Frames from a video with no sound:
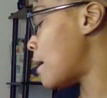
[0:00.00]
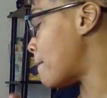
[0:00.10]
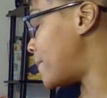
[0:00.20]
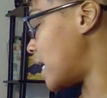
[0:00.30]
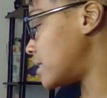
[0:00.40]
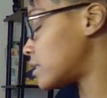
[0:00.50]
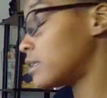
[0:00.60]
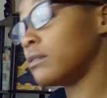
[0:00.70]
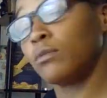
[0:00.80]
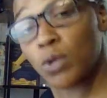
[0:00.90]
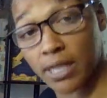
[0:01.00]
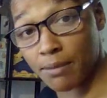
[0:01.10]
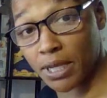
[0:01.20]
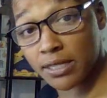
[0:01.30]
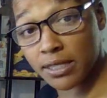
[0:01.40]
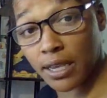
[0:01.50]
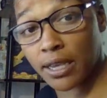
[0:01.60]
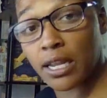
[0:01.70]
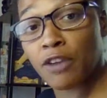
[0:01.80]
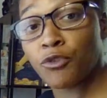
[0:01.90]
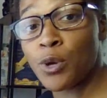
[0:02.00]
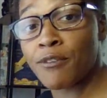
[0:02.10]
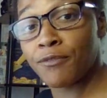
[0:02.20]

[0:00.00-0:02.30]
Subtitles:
But with that being said, if you have